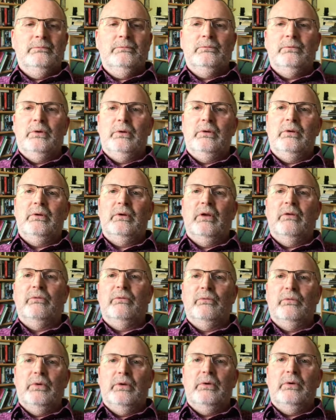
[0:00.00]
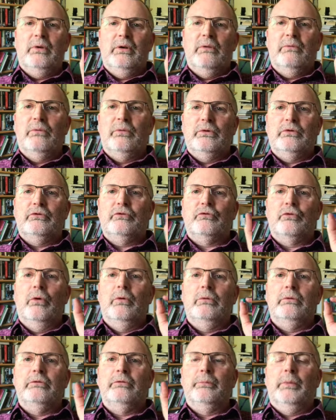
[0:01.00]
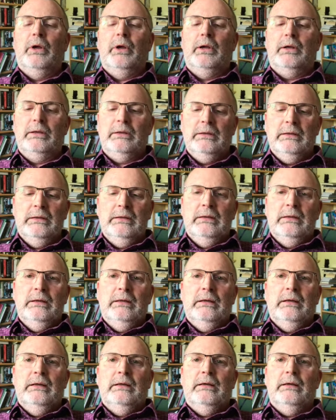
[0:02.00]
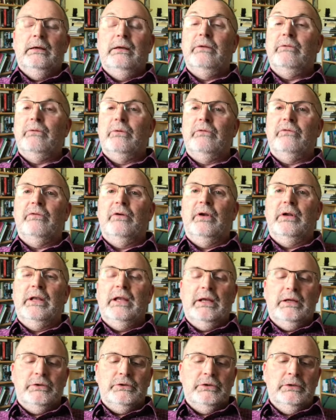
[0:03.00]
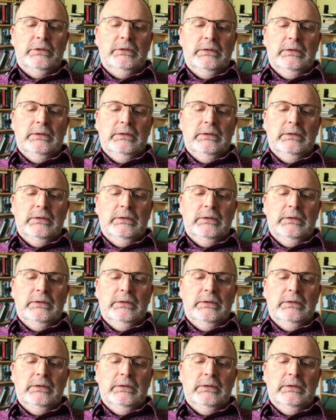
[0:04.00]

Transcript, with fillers: you can you have a very you can have a very strong spine uh, and a very fine edge.